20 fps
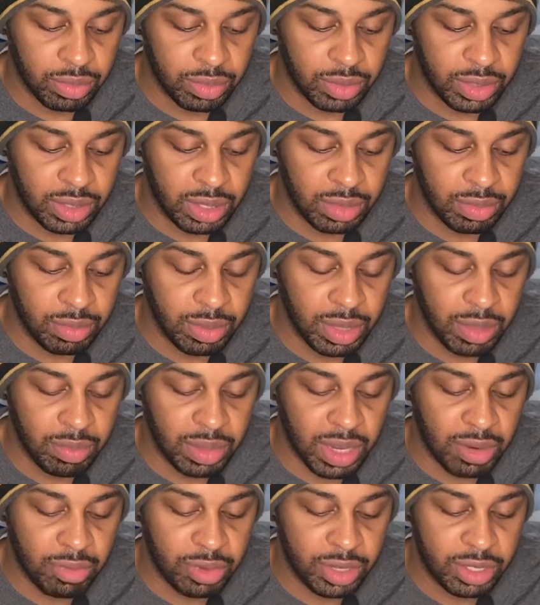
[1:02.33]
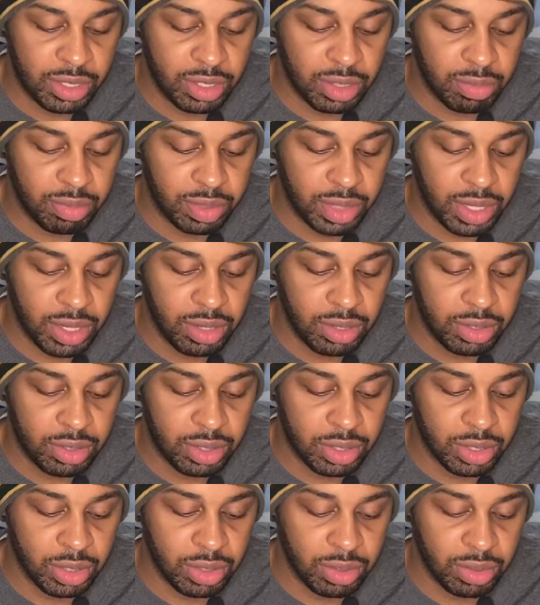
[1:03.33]
Tampa Bay might rest their players,
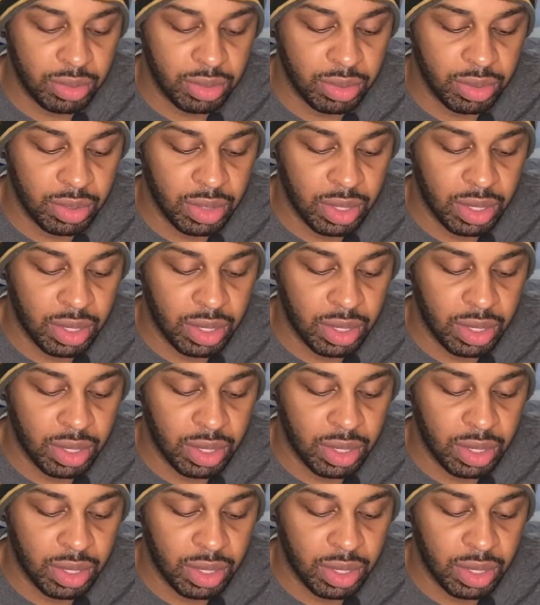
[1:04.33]
so